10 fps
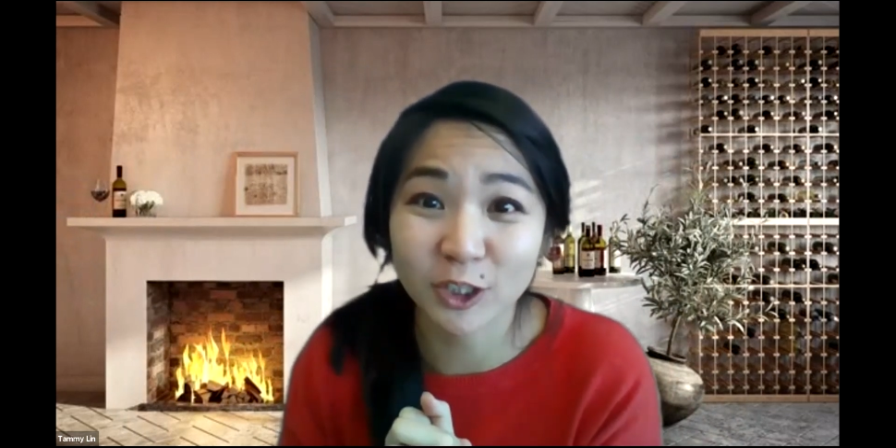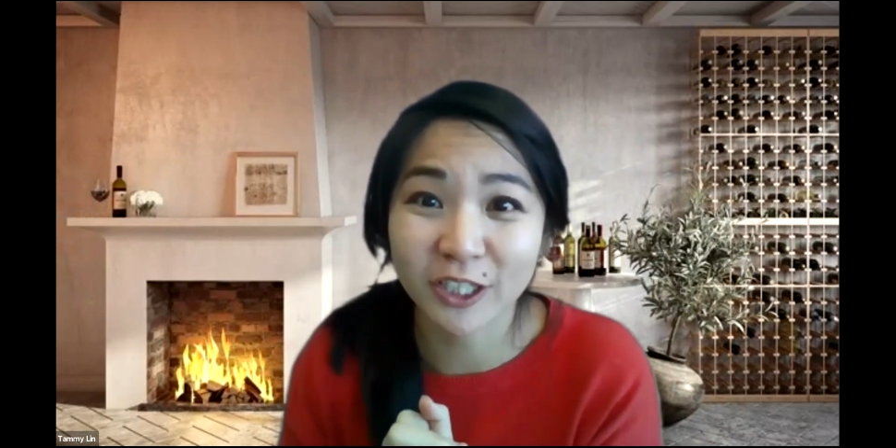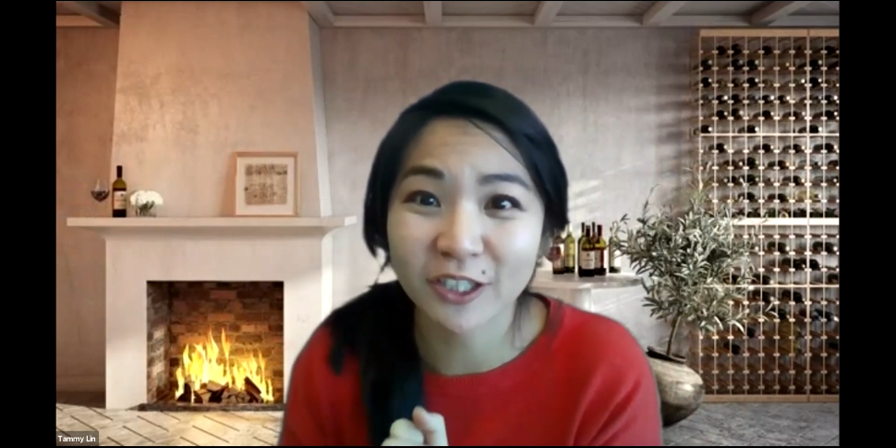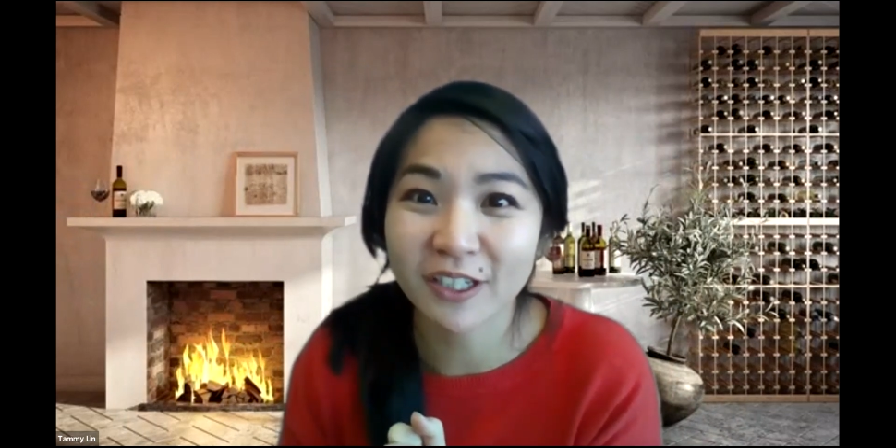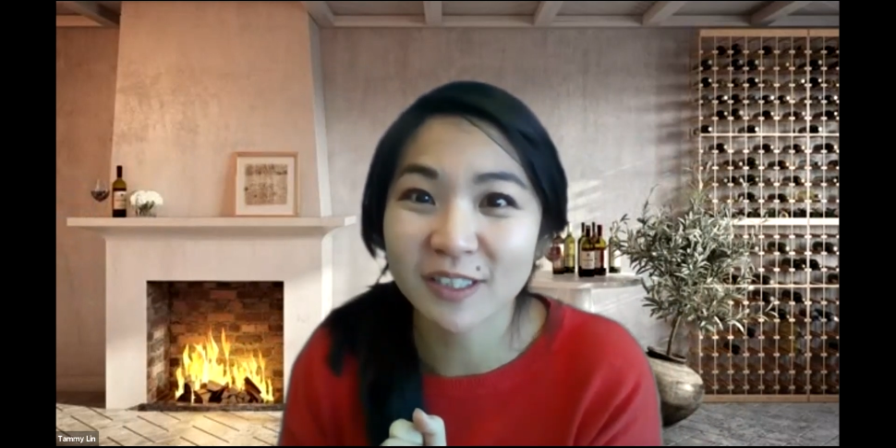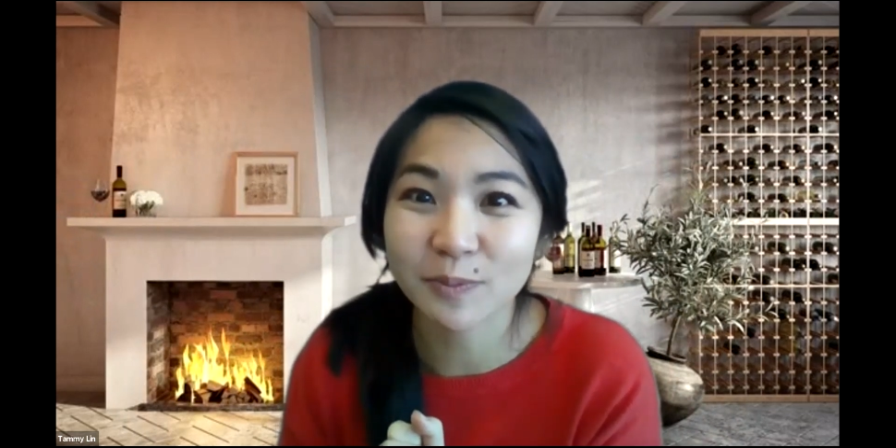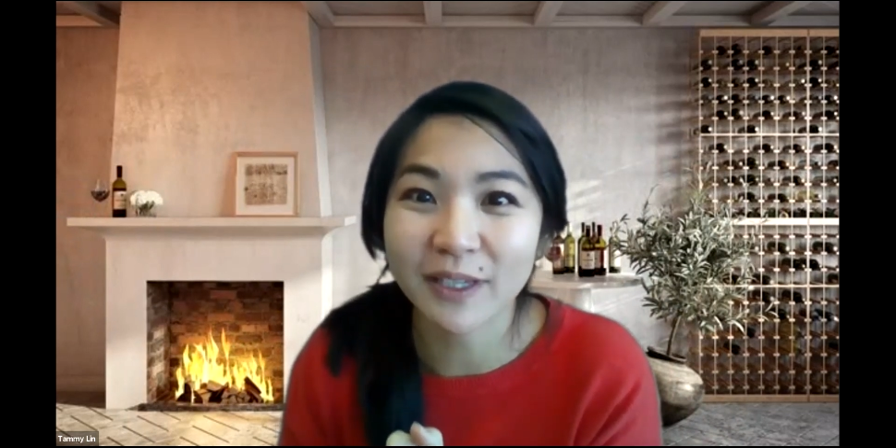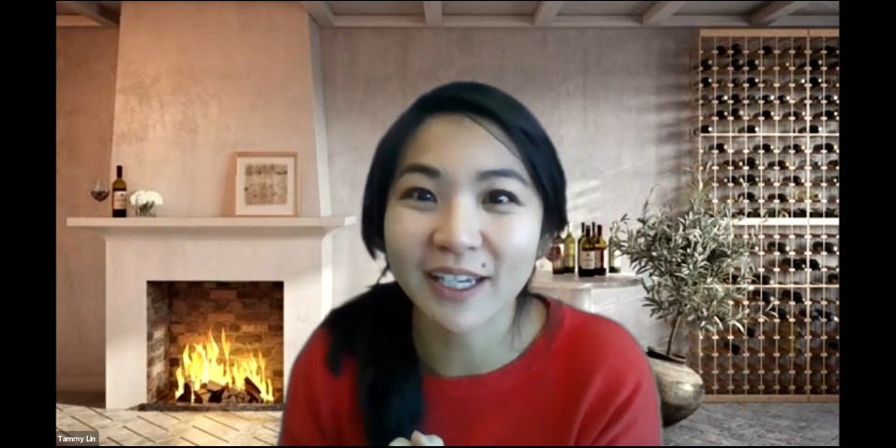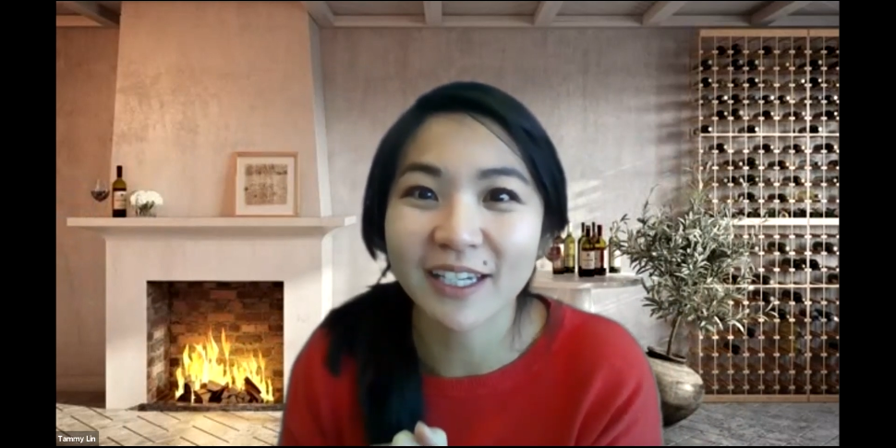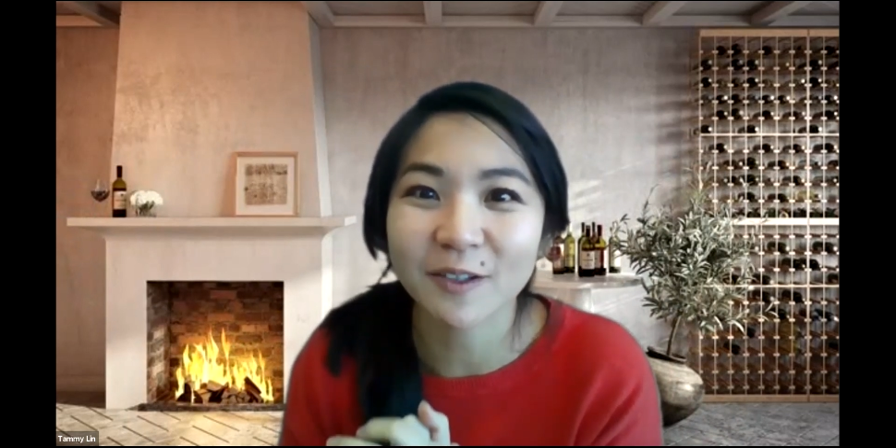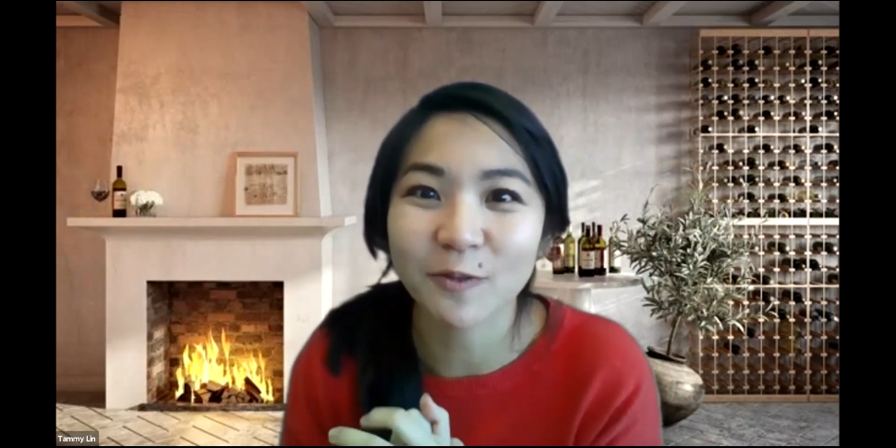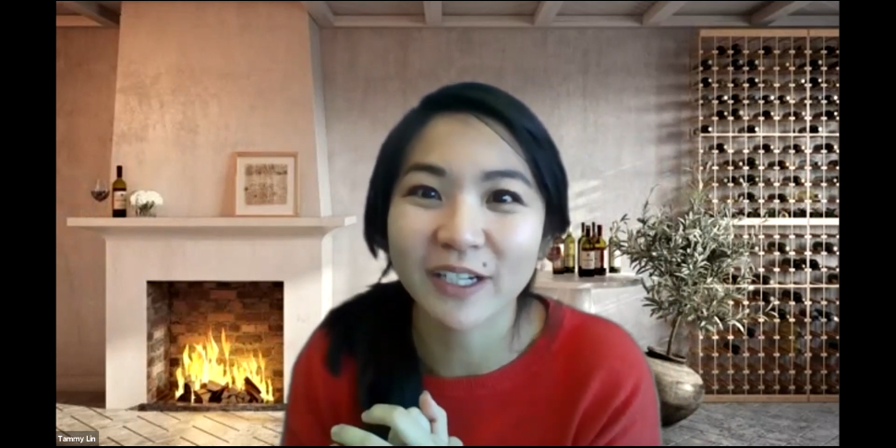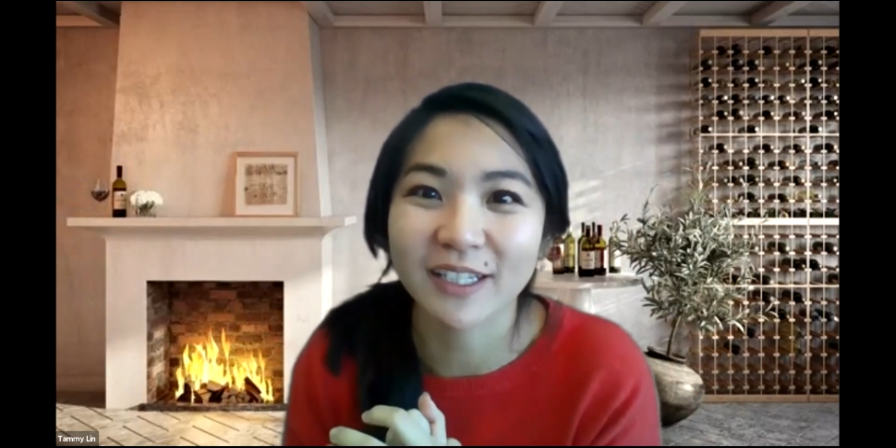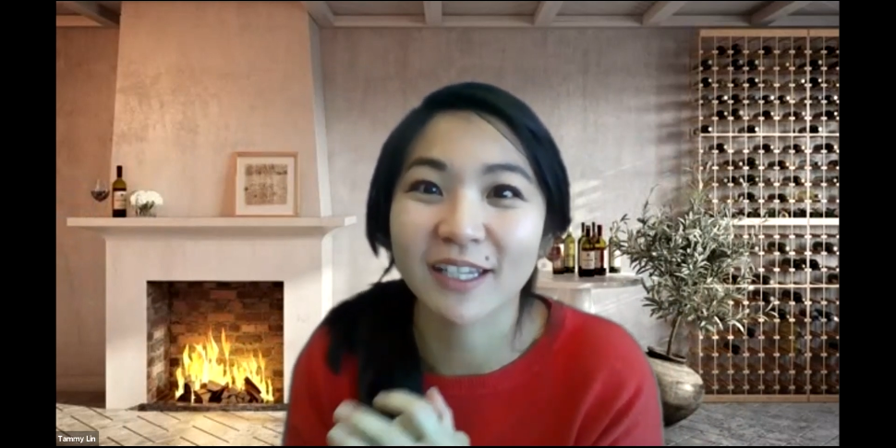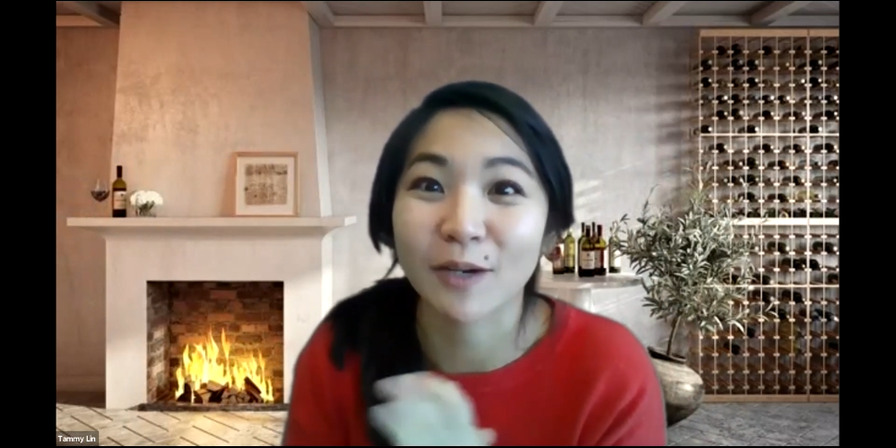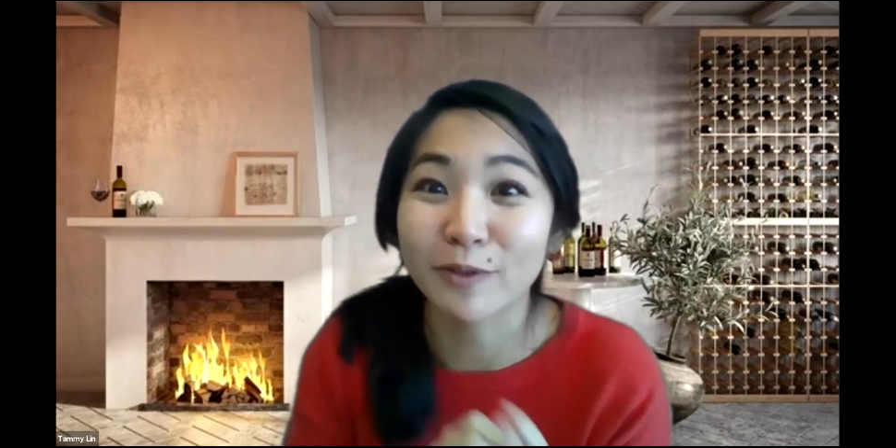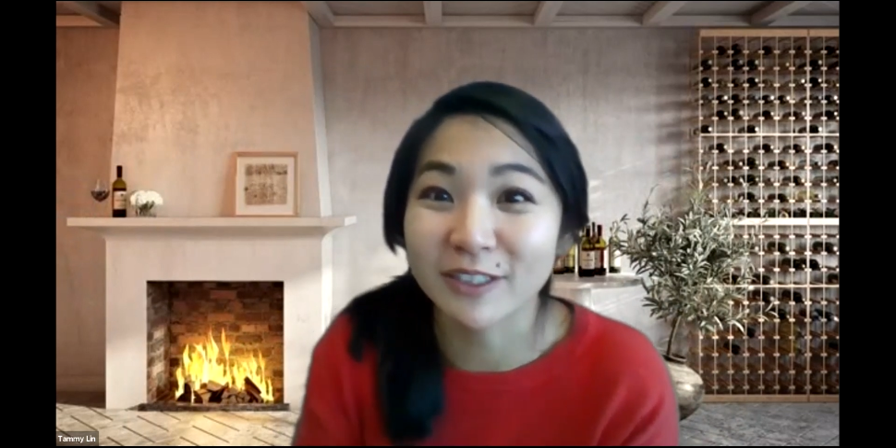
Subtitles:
Can you explain what a double